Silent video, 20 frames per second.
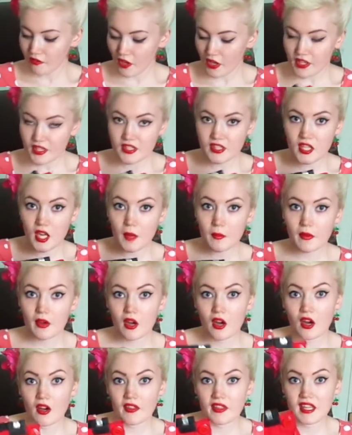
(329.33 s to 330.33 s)
first up
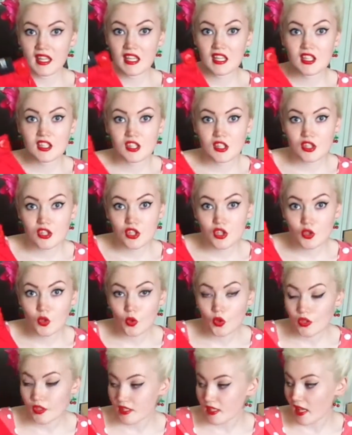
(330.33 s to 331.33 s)
are these
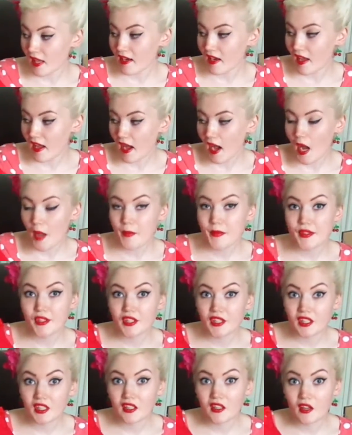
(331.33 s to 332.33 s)
shorts, and I
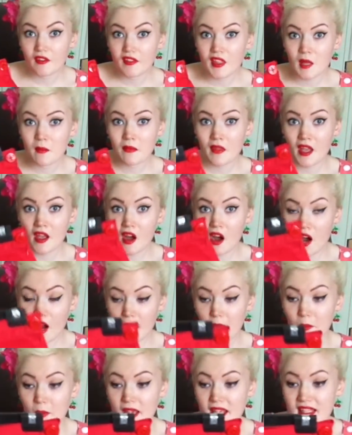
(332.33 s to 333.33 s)
absolutely love them. They're
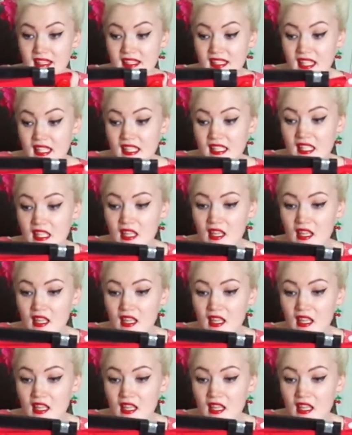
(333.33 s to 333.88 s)
high-waisted.